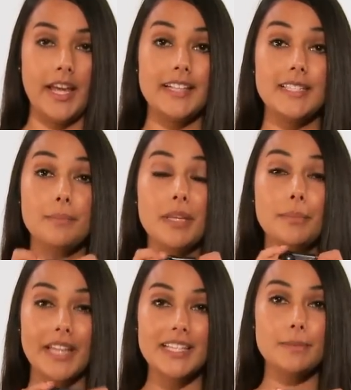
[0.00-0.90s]
and simply
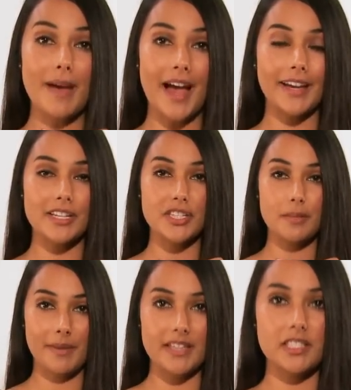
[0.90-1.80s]
place back into the
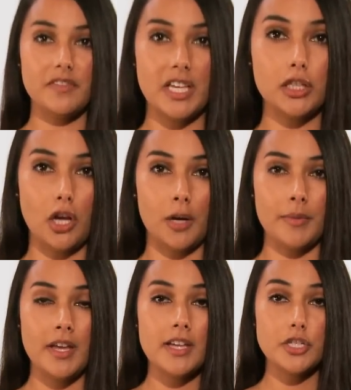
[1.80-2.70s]
base of the alarm
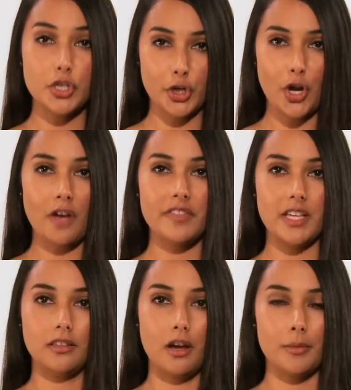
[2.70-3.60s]
to turn off the
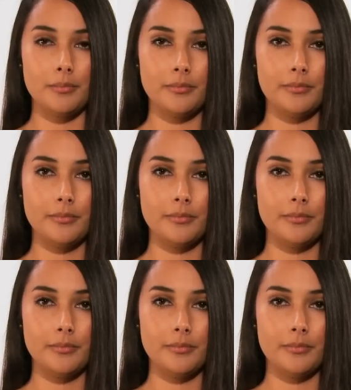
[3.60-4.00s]
alarm.